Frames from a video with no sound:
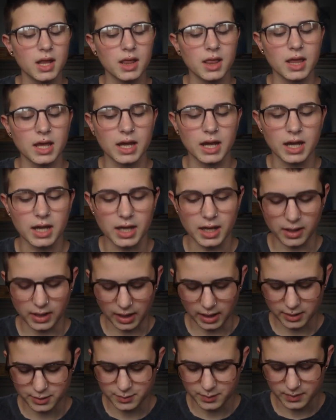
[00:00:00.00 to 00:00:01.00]
Like, I
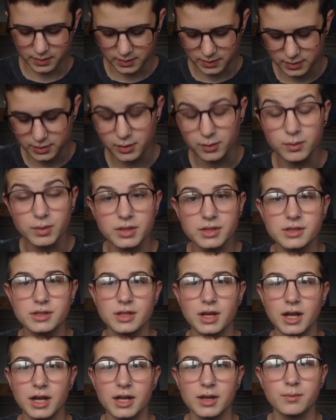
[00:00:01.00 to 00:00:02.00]
had spent so much
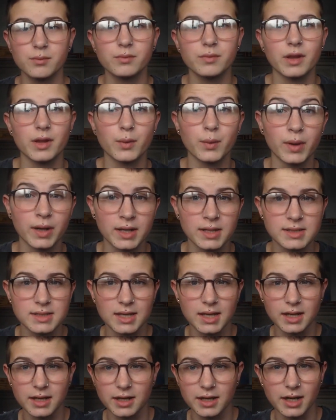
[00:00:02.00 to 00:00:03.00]
time like waiting to
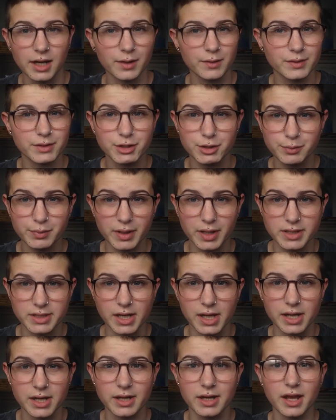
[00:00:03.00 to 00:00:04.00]
get it, and I was super
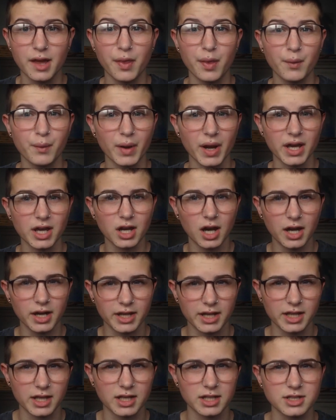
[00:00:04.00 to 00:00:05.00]
excited, and then when I got
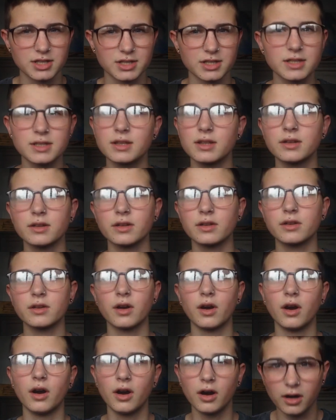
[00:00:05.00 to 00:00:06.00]
it, it just looked
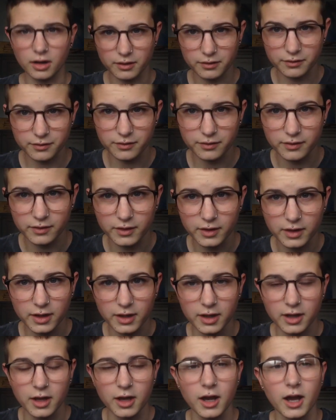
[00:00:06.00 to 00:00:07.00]
off.
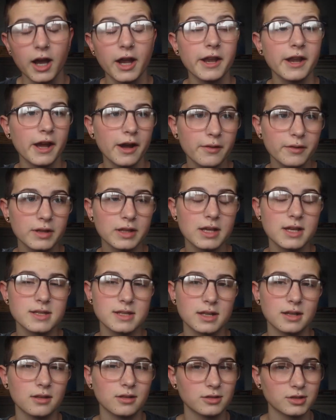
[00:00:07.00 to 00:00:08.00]
I now realize
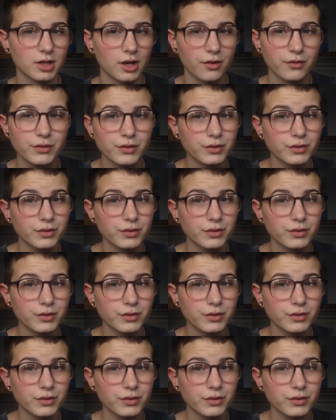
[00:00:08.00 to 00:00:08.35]
that it looked off